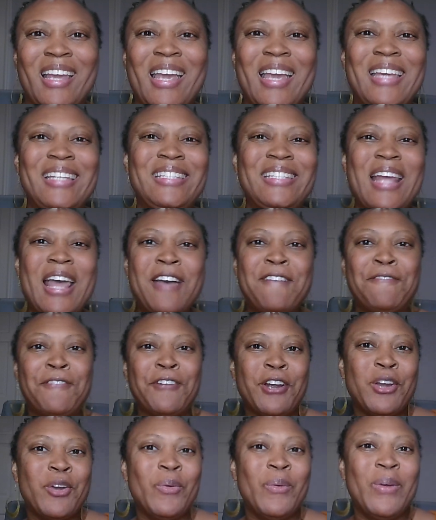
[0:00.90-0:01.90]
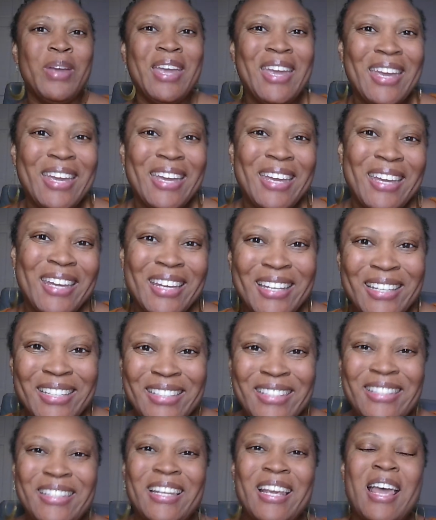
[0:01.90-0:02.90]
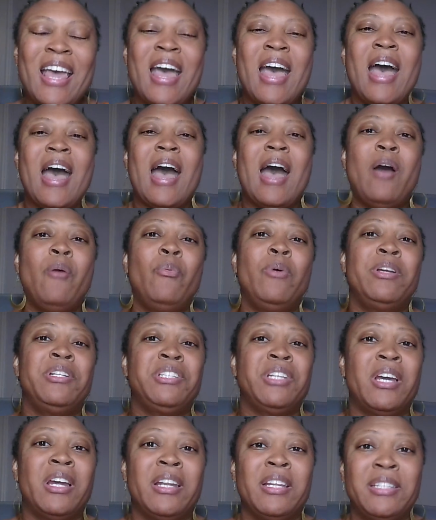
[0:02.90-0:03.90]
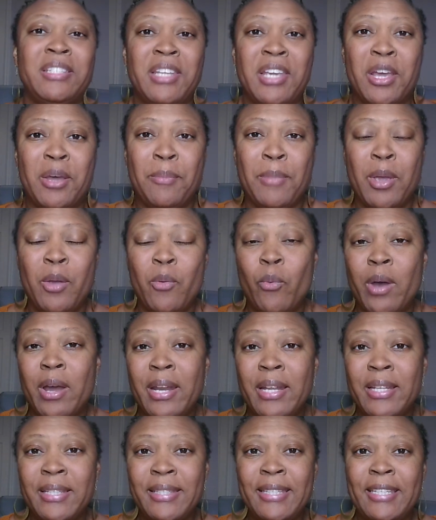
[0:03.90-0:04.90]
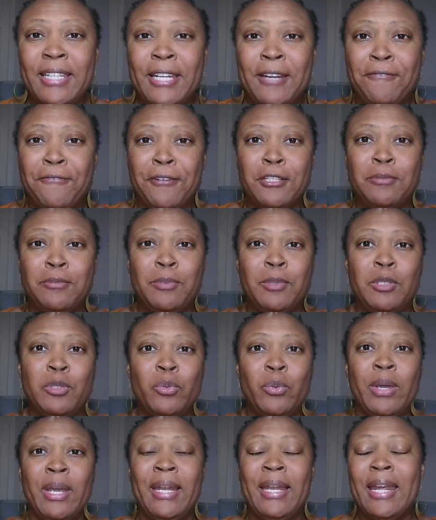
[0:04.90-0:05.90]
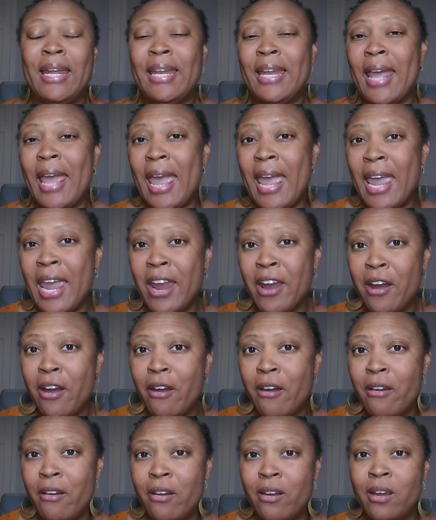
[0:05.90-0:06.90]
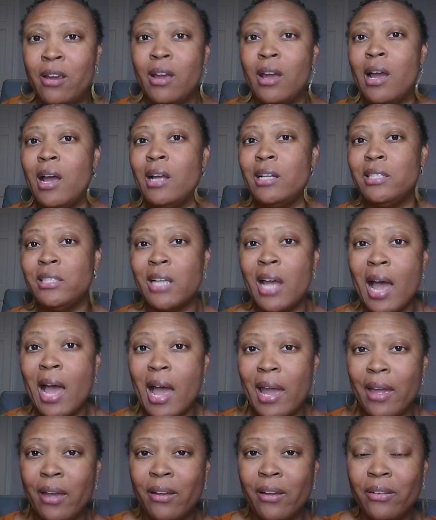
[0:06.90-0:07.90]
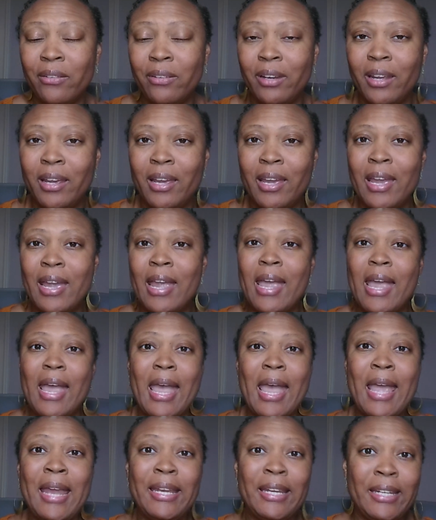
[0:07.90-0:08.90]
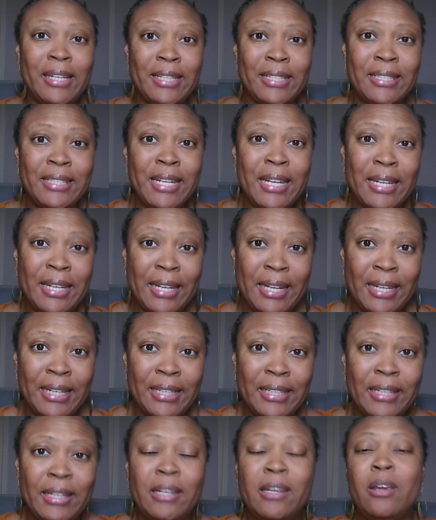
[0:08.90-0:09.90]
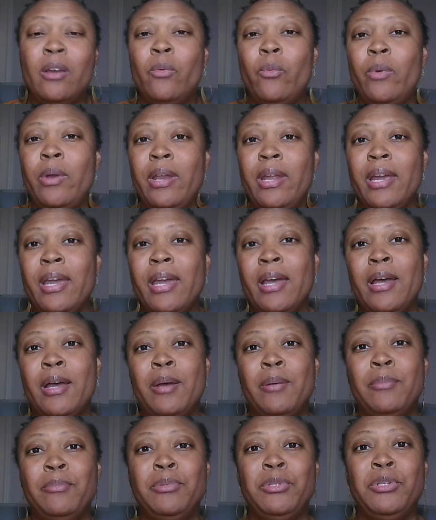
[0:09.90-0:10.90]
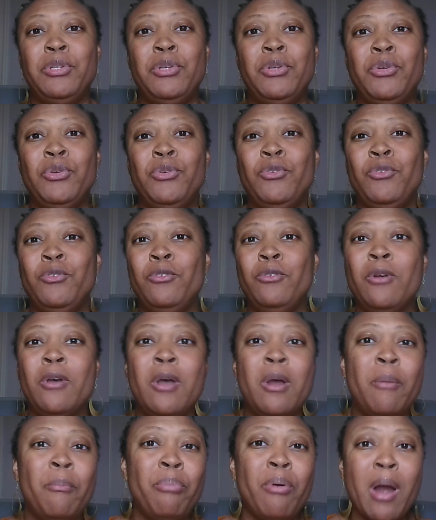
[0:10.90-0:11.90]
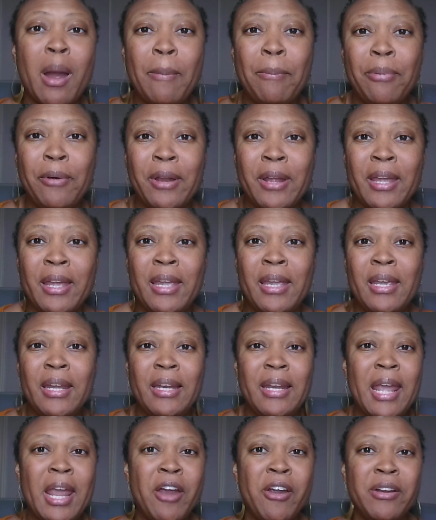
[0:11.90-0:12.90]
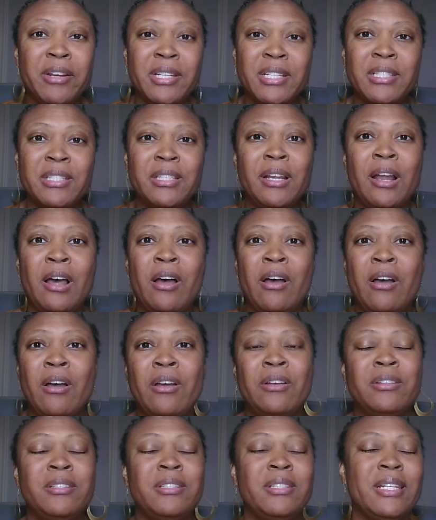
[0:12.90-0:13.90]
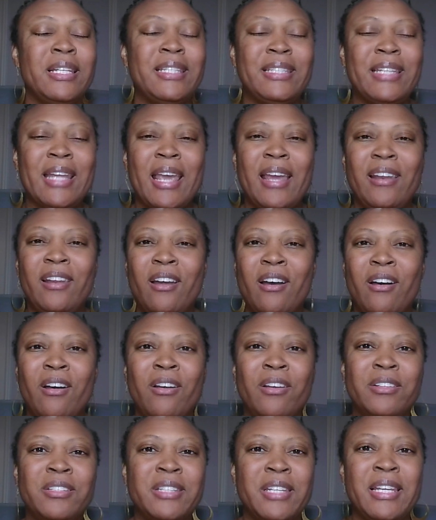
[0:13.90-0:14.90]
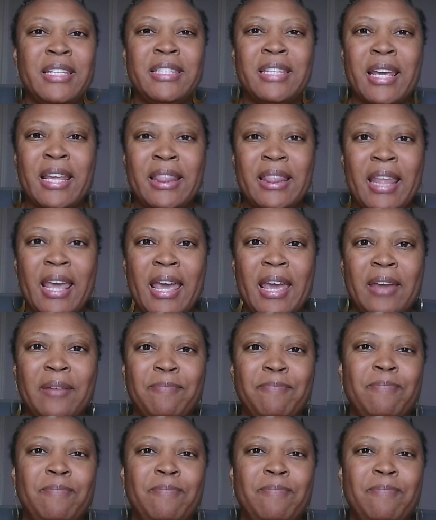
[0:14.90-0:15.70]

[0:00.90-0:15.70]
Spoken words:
It's time for a quiz. I want y'all to tell me what is the difference between an heir, a child, and a descendant when it comes to property, inheritance laws, estate laws, things like that.